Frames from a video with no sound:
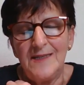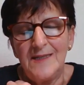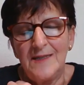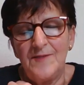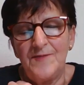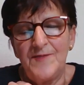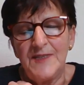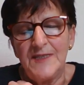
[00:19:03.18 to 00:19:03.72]

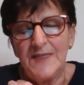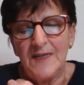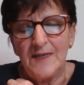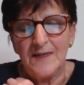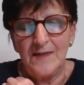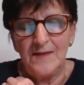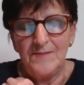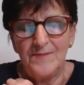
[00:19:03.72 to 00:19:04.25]
mental,
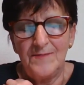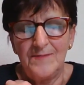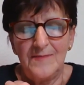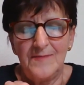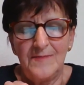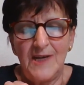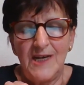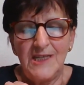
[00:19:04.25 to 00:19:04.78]
physical
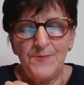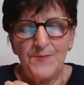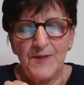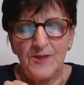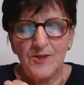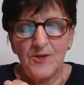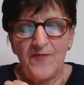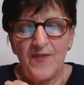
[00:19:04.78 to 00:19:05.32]

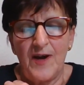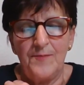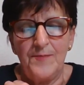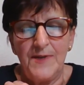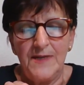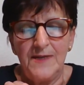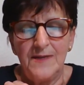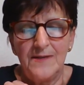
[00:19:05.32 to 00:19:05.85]
aspects of
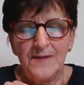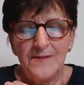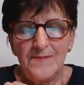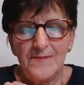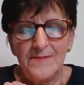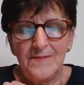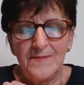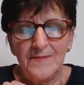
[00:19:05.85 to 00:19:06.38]
our being.
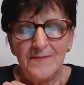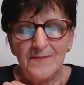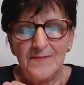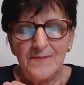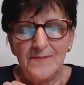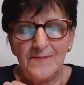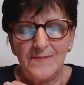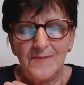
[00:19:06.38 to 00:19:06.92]

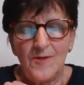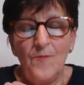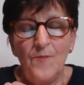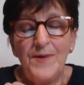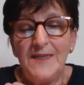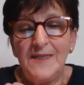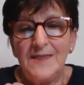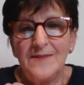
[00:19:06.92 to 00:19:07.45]

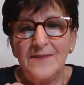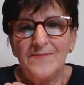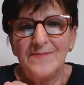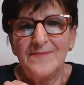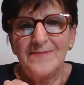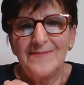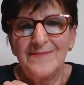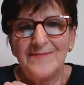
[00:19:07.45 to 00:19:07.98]
Complete.